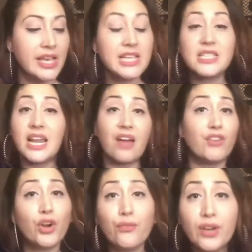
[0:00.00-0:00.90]
He's going to
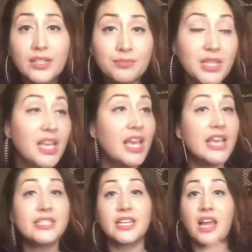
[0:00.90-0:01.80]
have a girlfriend.
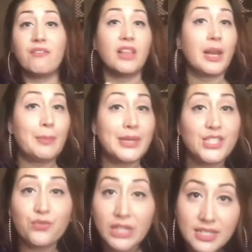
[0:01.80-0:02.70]
He's going to have a lot of
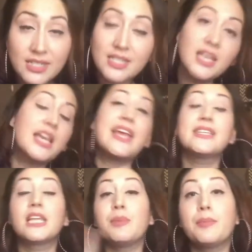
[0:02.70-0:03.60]
best friends.
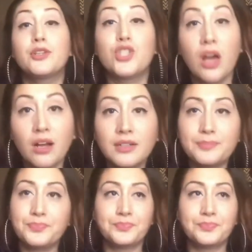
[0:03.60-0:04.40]
He's going to be able to talk.